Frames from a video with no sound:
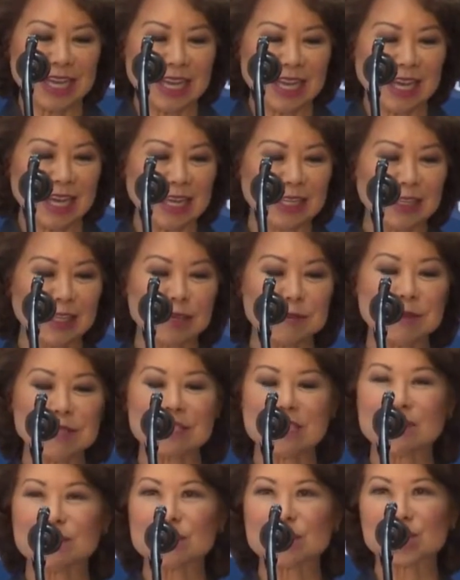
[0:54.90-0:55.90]
And let me
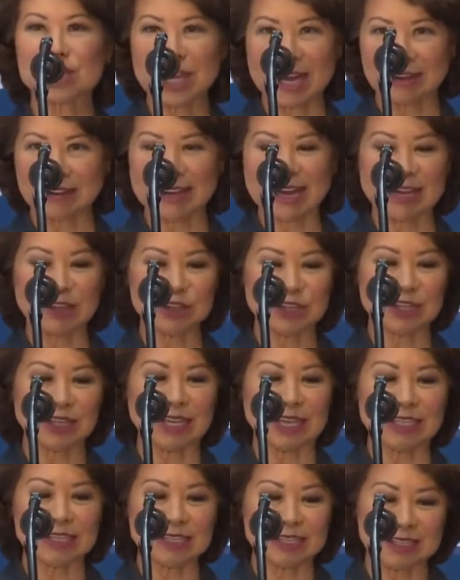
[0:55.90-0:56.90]
give a shout out to
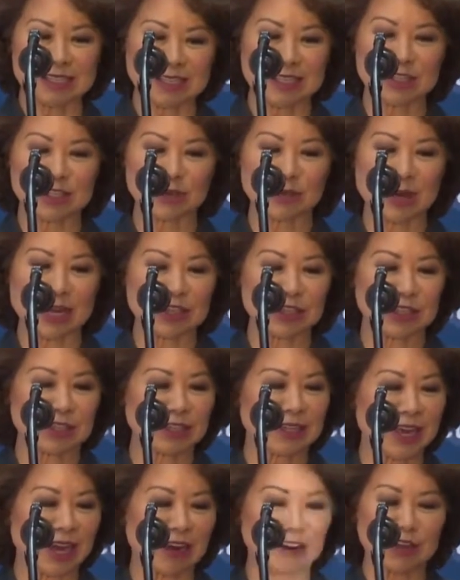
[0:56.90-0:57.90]
NBC Director
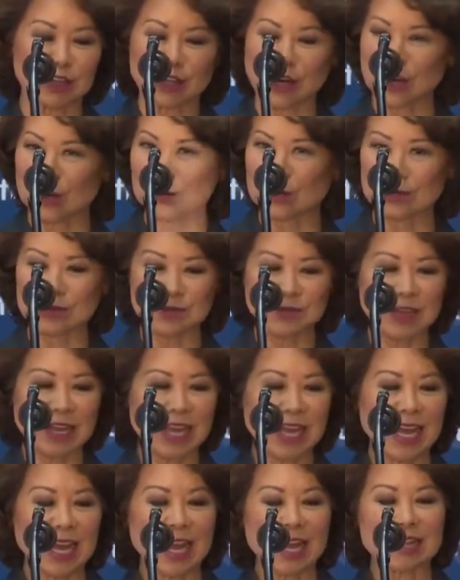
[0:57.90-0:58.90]
Gary Cohn
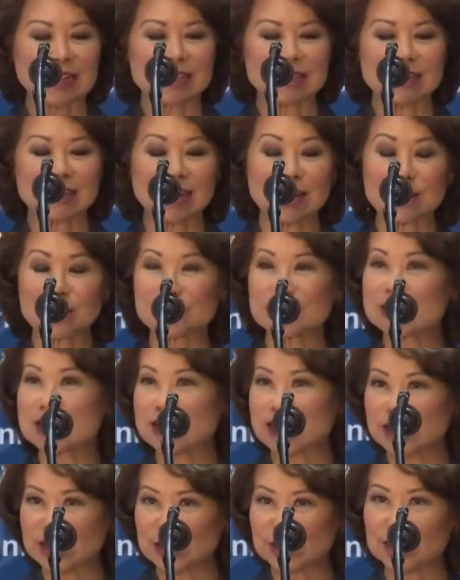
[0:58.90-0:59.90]
and the other
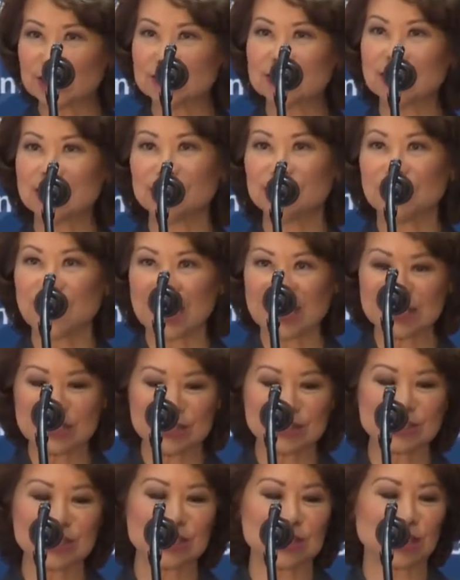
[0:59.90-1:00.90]
senior
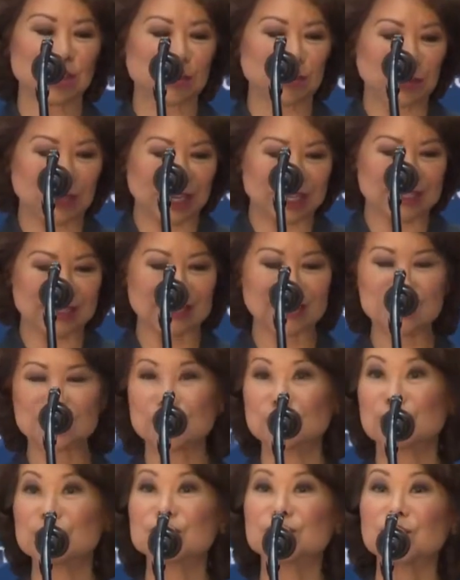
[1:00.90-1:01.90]
advisors to the President
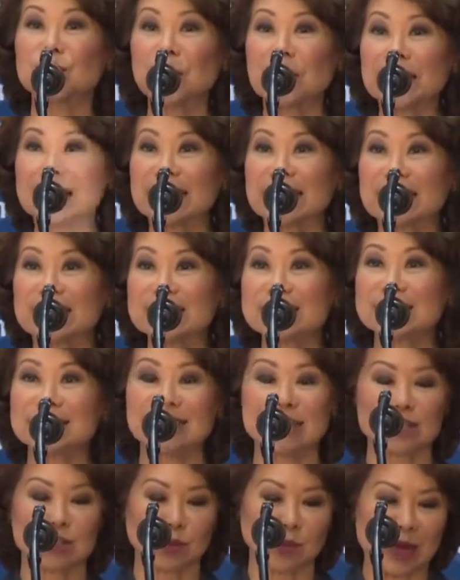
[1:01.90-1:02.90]
who are joining us
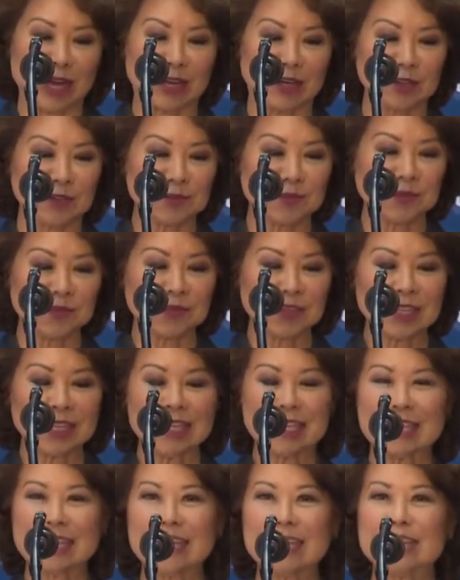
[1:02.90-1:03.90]
as well.
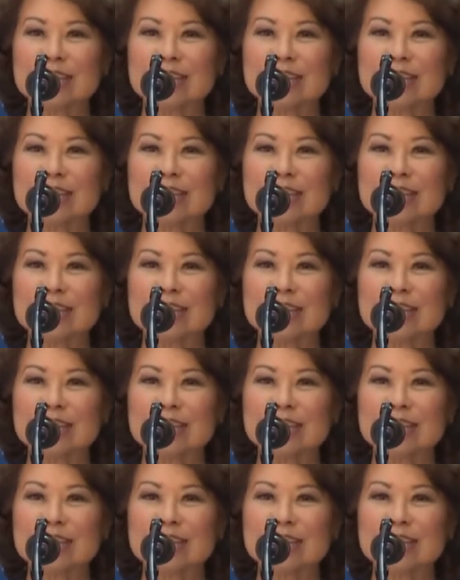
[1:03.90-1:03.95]
It